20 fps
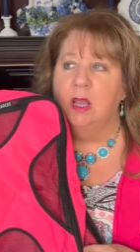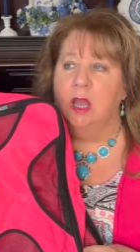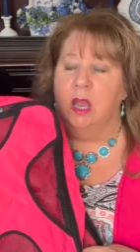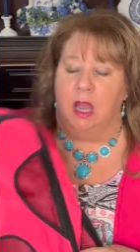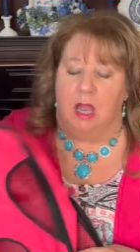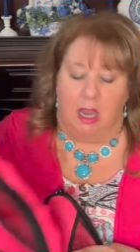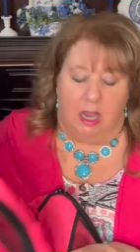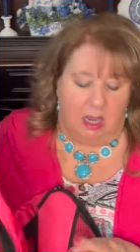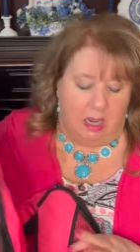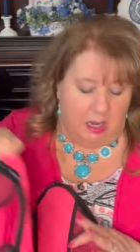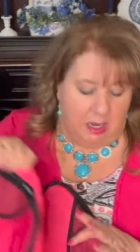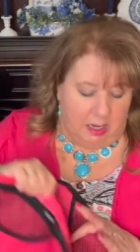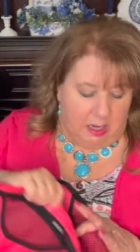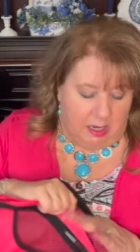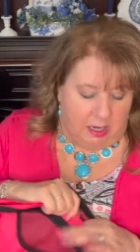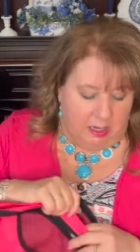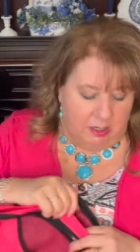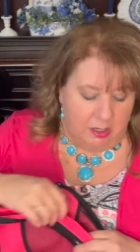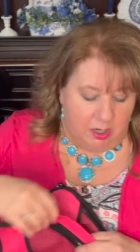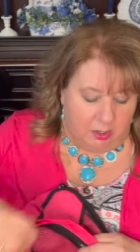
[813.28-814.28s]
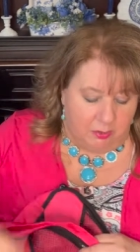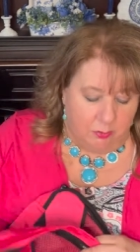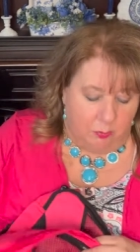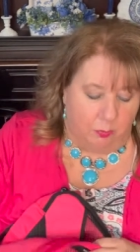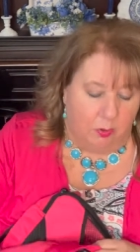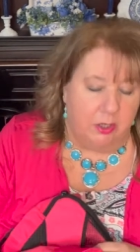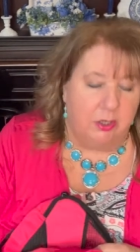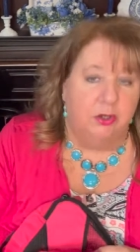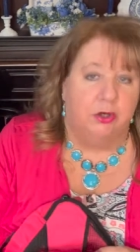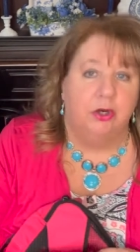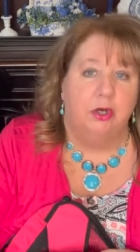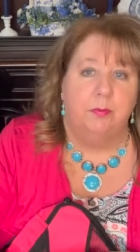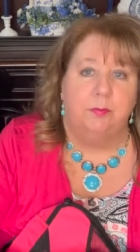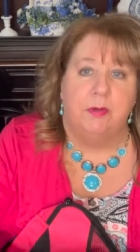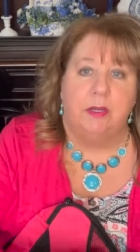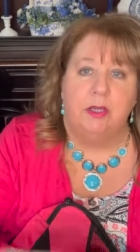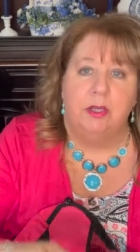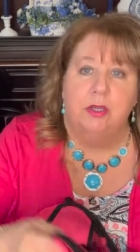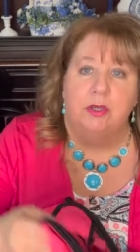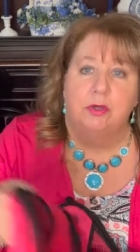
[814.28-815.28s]
Uh, another one could
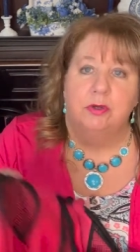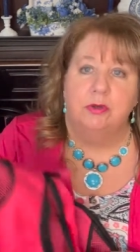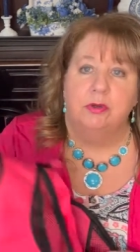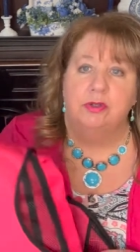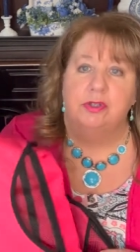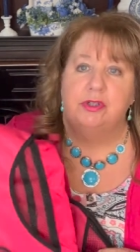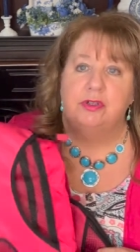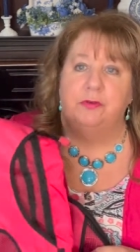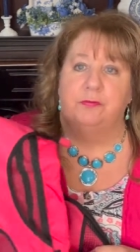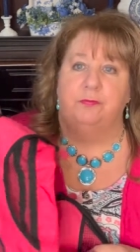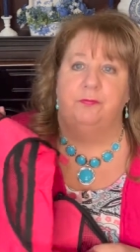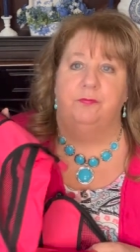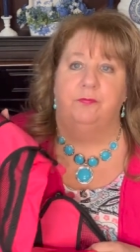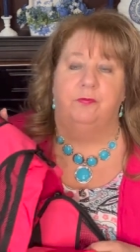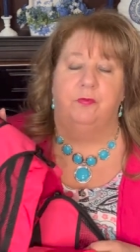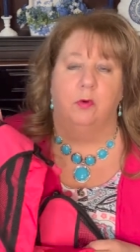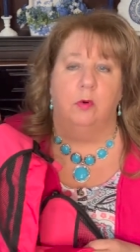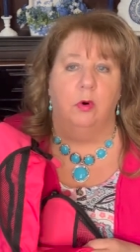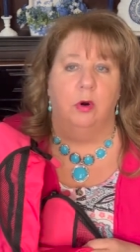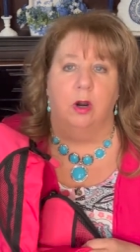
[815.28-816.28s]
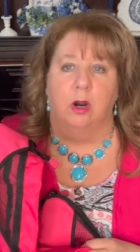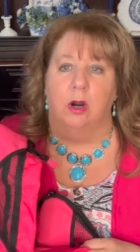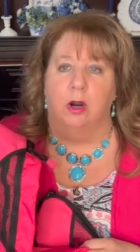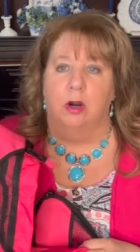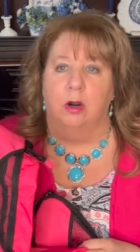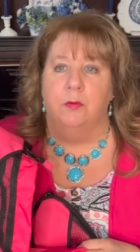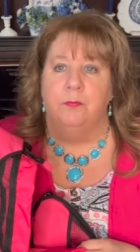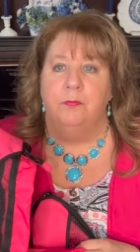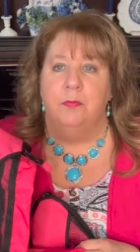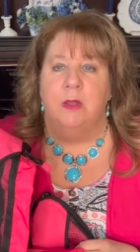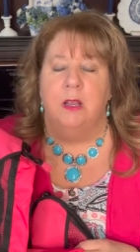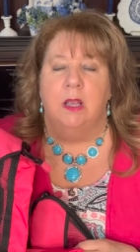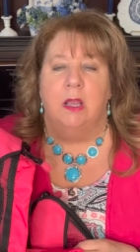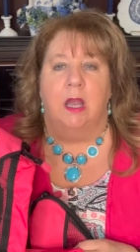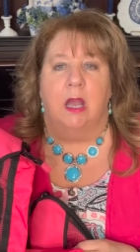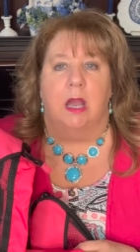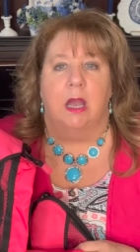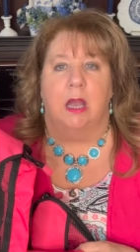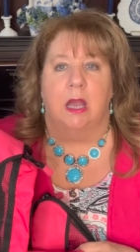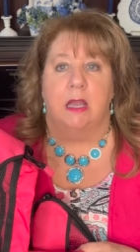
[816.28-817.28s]
be used for
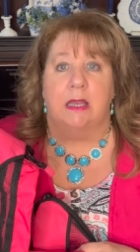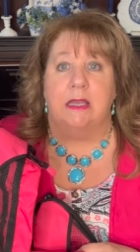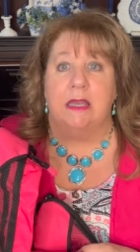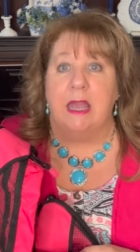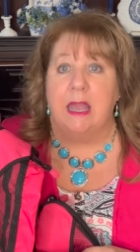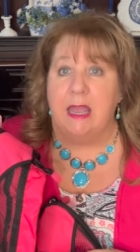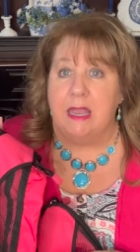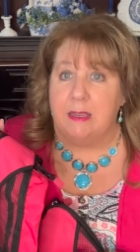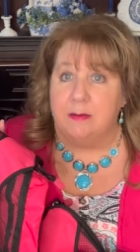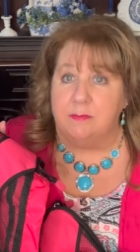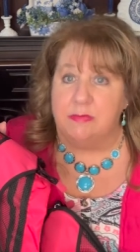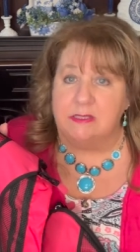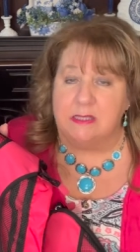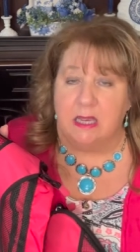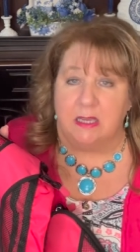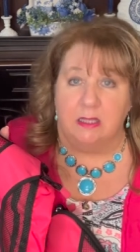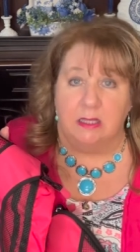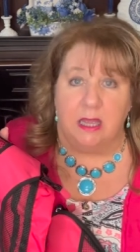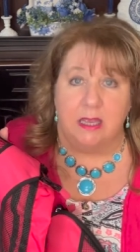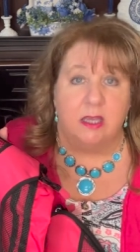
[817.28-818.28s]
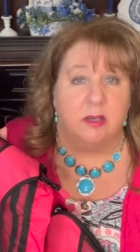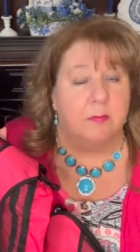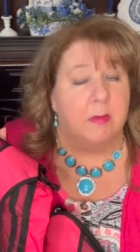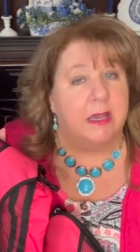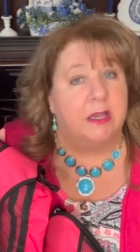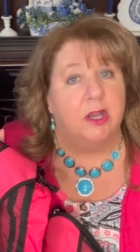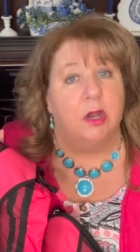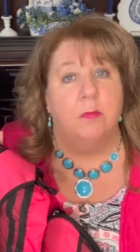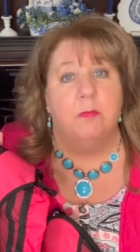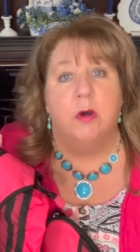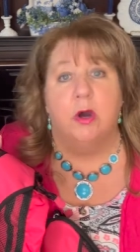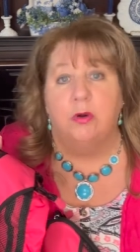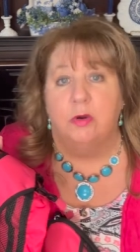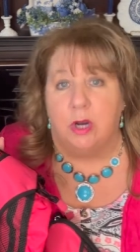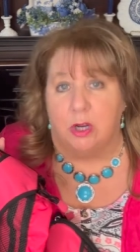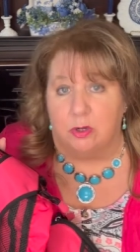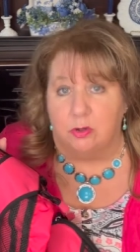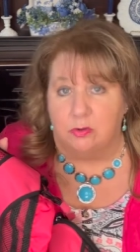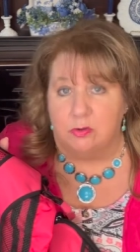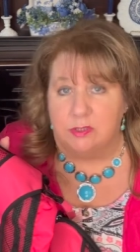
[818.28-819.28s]
uh, capes. I like my
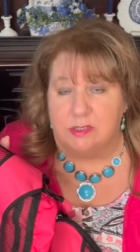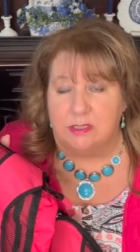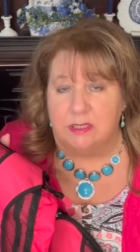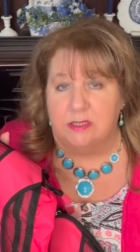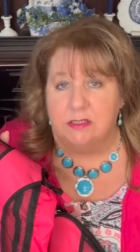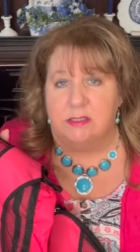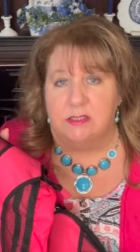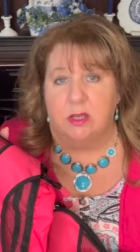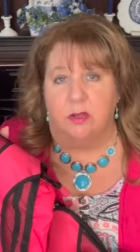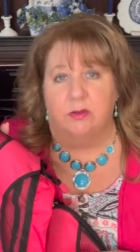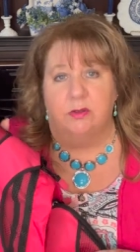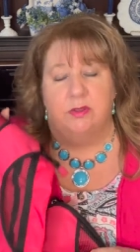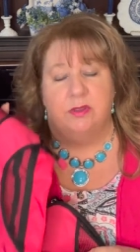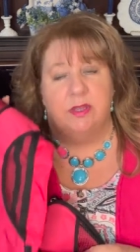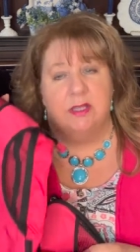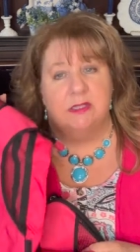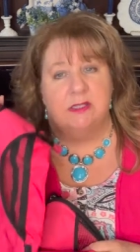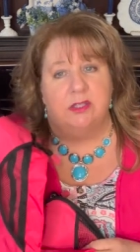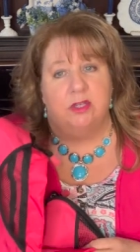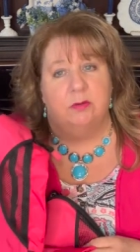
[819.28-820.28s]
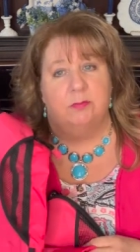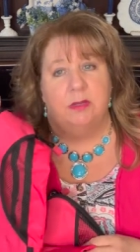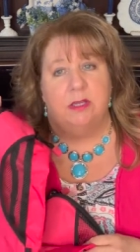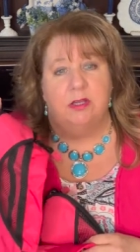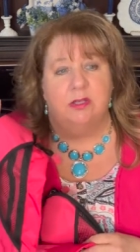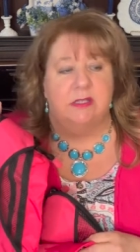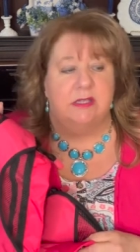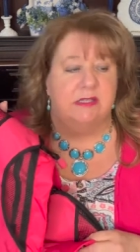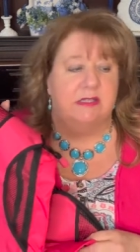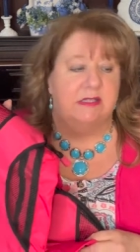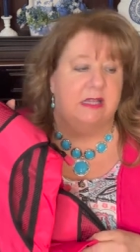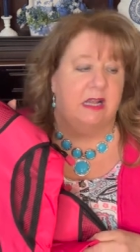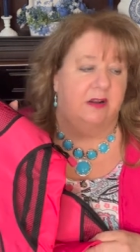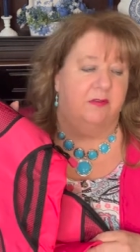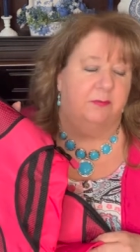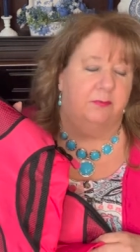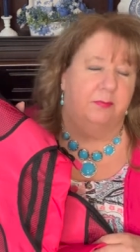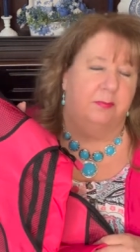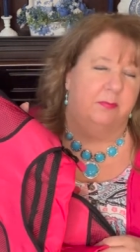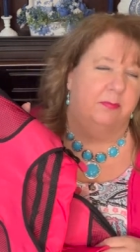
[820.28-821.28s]
kimonos. So this could be used instead
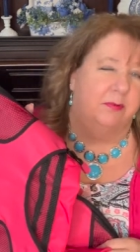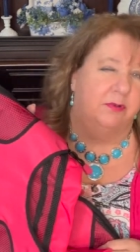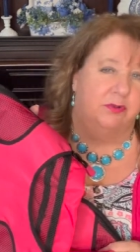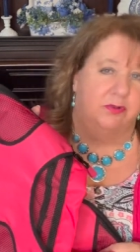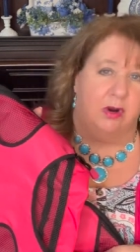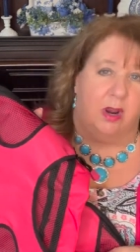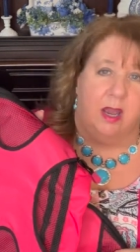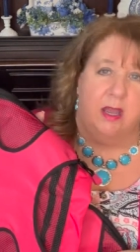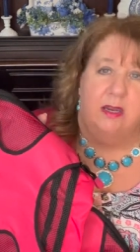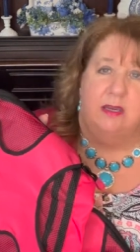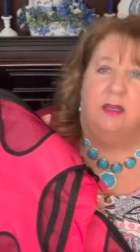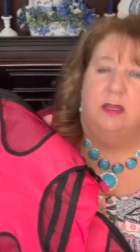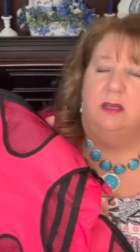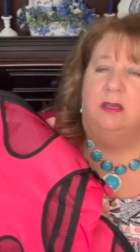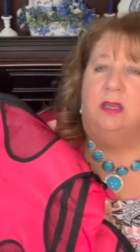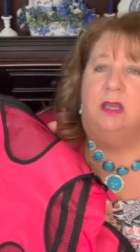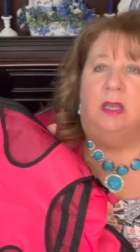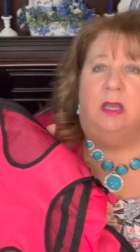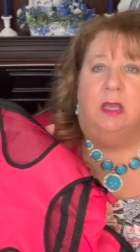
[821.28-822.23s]
of trying to